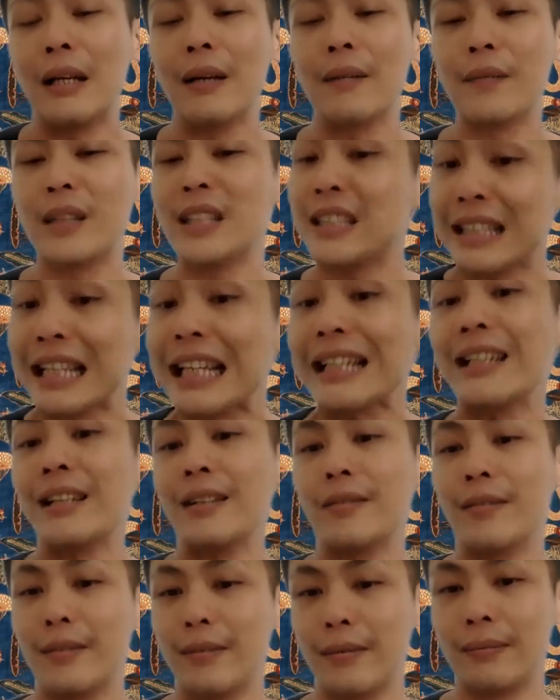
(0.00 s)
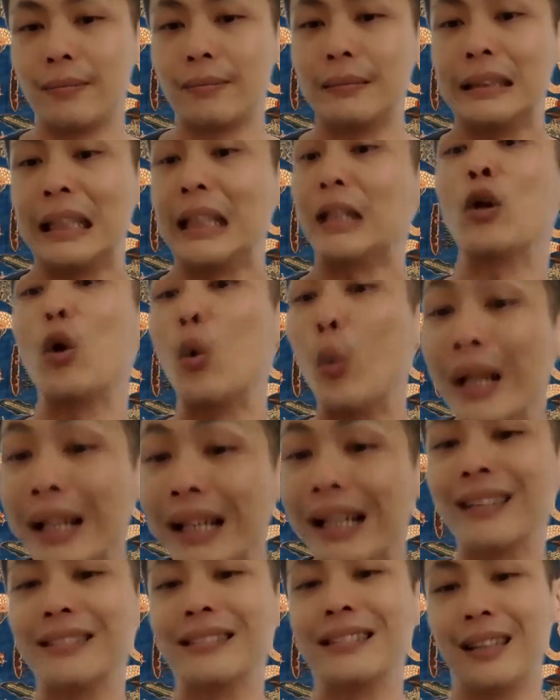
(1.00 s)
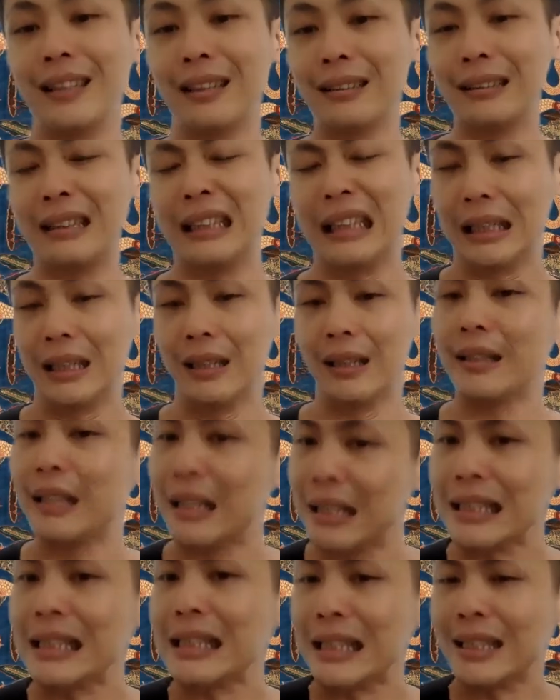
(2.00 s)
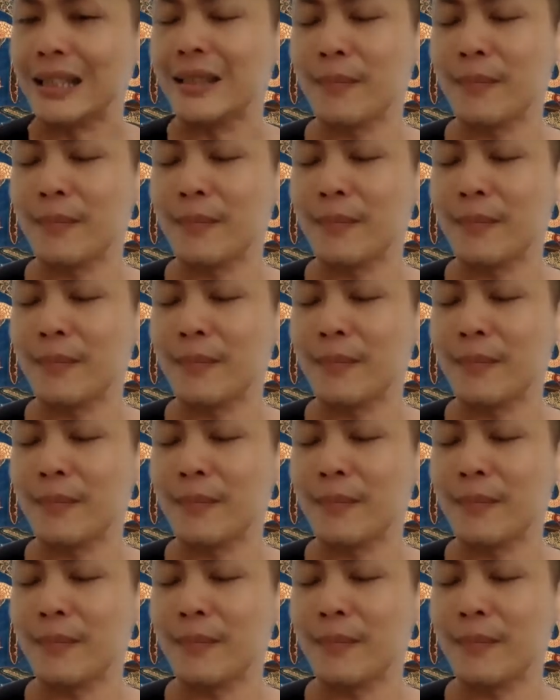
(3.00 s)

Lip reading: distinctive, that no one else has. This